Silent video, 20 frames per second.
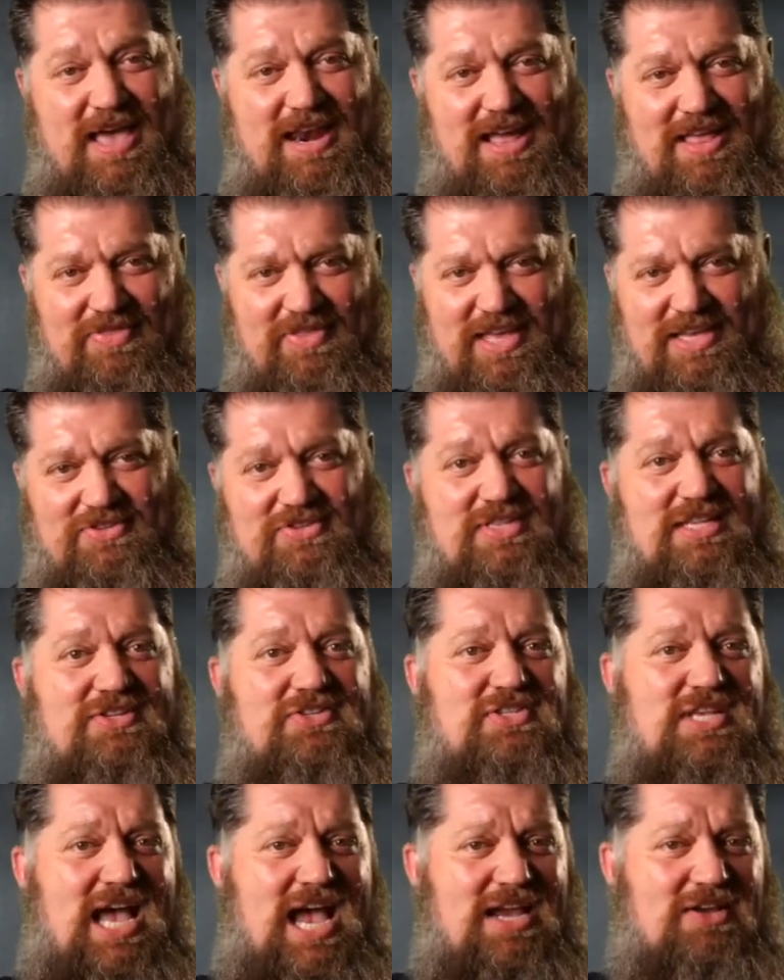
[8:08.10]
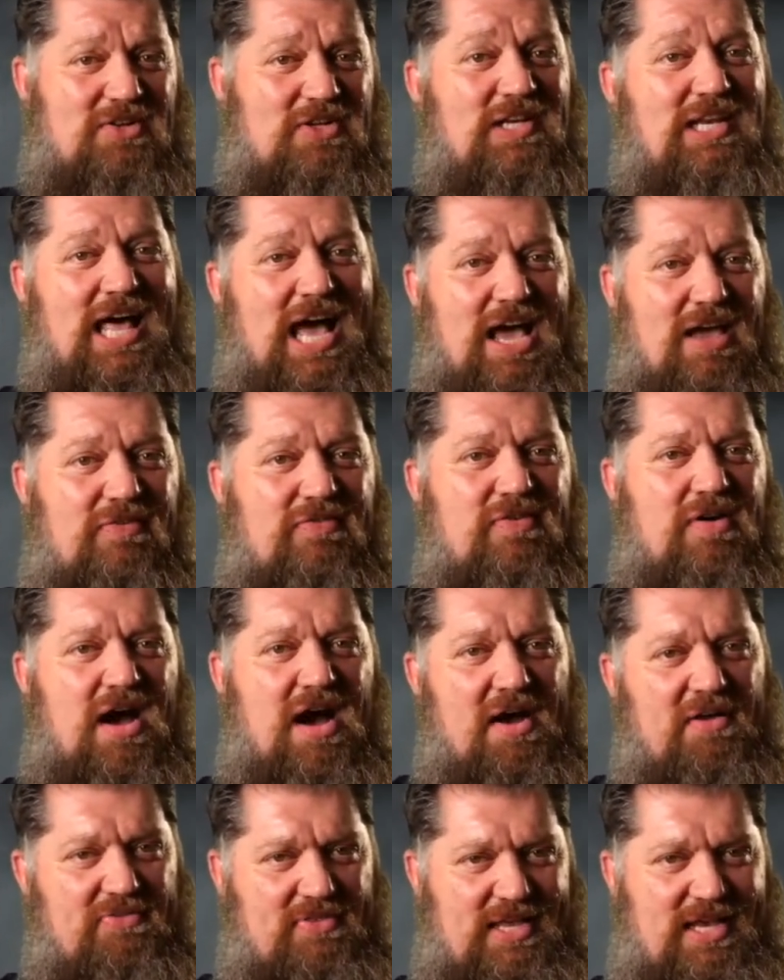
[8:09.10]
on these, the cycle life
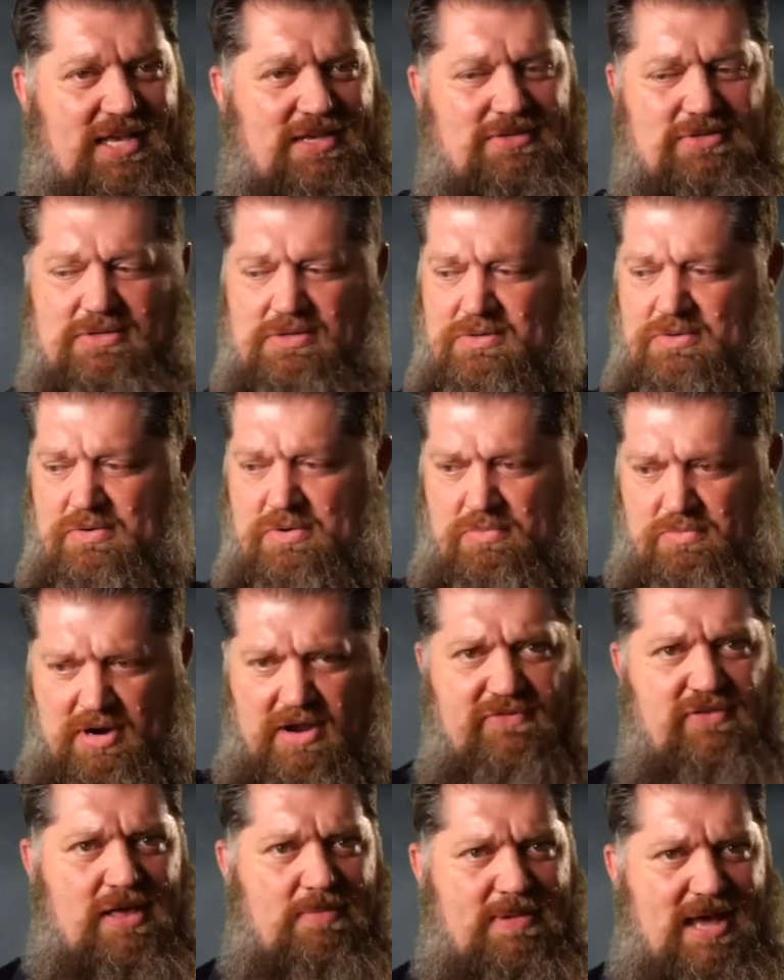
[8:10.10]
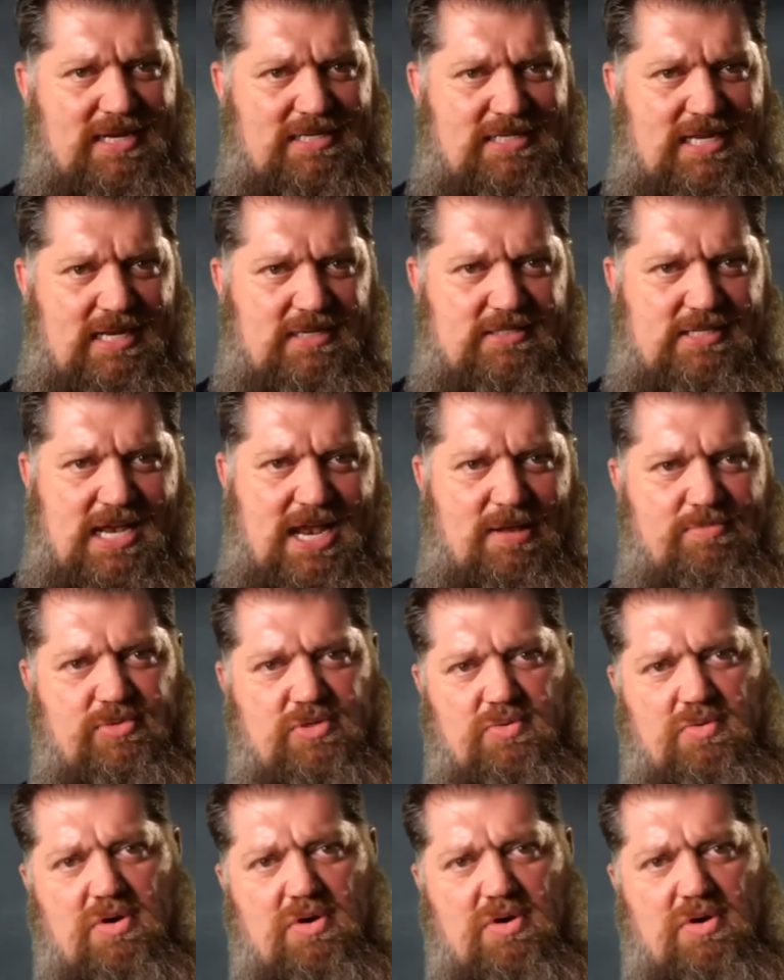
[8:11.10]
on these, roughly about 10 times.